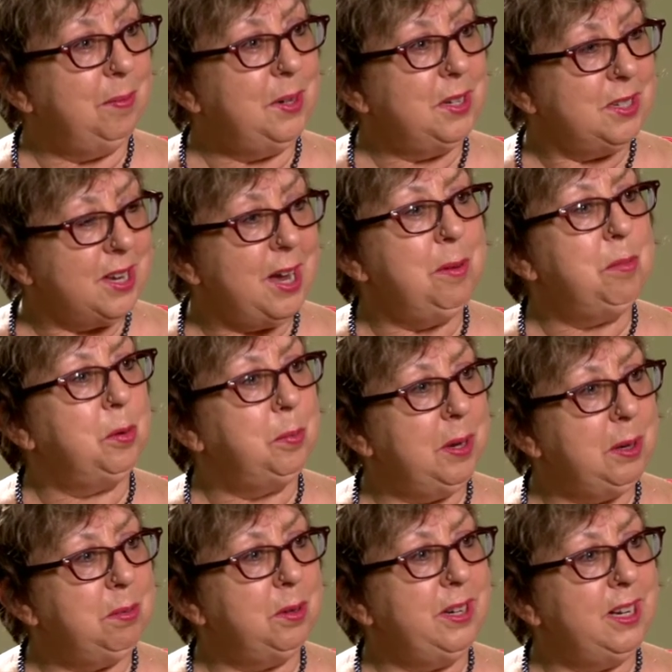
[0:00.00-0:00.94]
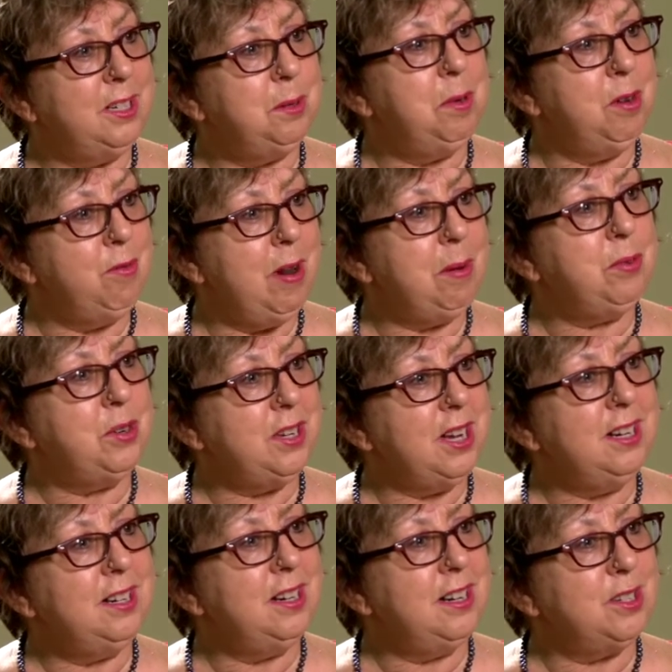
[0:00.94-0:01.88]
disabled people need to be
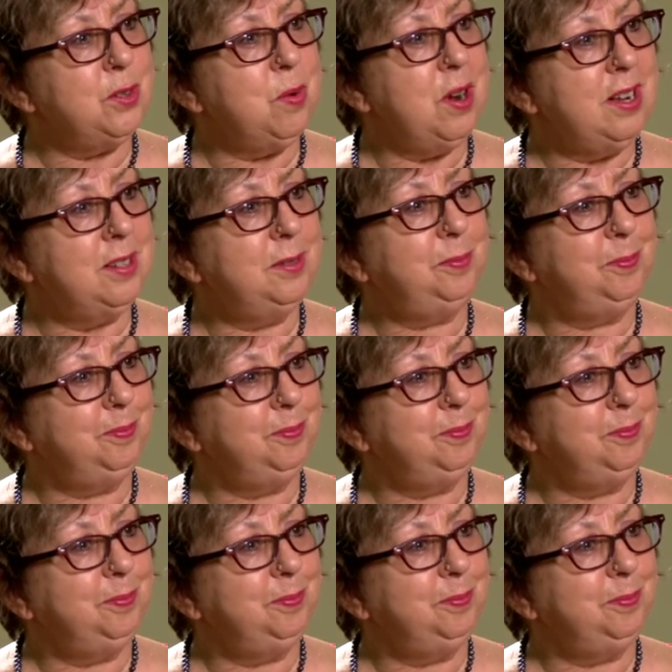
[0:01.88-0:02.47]
represented as well.